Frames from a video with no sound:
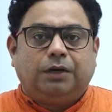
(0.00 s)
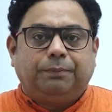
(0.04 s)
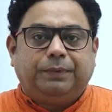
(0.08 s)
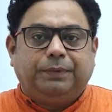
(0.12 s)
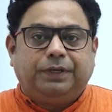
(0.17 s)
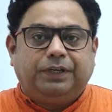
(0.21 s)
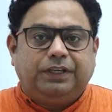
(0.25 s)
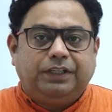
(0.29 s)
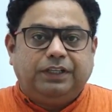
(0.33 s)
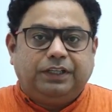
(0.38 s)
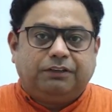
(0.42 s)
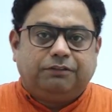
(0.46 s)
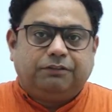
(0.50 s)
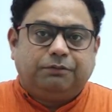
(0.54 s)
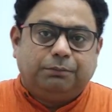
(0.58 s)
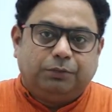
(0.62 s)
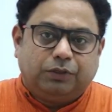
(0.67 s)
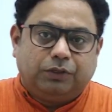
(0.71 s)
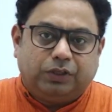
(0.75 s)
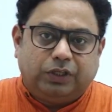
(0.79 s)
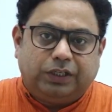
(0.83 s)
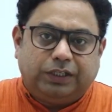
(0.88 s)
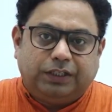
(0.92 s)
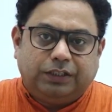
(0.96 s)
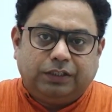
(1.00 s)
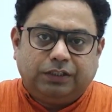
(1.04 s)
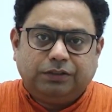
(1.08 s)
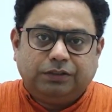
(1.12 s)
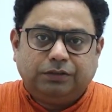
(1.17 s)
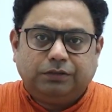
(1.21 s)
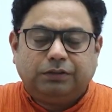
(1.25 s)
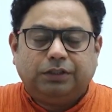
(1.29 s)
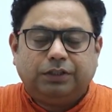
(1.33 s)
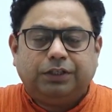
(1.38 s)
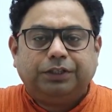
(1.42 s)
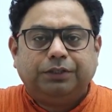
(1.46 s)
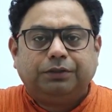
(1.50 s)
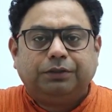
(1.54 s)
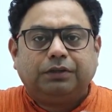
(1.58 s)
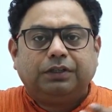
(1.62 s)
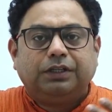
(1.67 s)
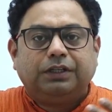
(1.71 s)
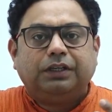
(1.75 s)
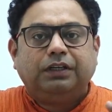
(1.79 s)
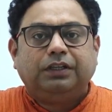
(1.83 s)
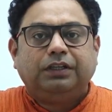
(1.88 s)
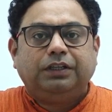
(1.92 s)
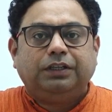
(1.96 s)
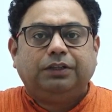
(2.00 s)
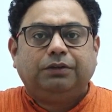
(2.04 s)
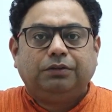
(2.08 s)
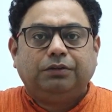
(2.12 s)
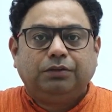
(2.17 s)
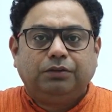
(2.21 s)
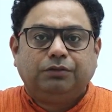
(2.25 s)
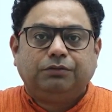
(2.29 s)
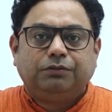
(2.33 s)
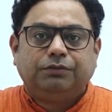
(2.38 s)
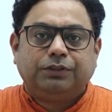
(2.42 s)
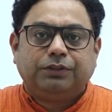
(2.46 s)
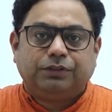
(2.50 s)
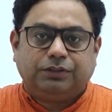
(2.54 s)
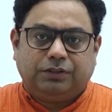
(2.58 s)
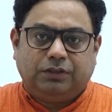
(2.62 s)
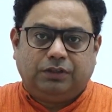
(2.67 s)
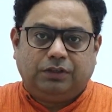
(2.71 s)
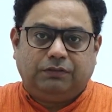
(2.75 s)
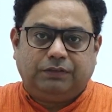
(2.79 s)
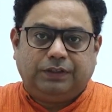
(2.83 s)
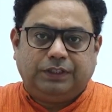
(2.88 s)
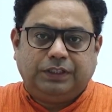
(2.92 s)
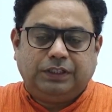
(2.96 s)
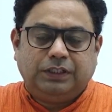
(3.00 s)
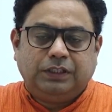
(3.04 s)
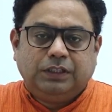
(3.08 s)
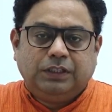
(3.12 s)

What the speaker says: PDF booklet so that you can, you know, go for solving.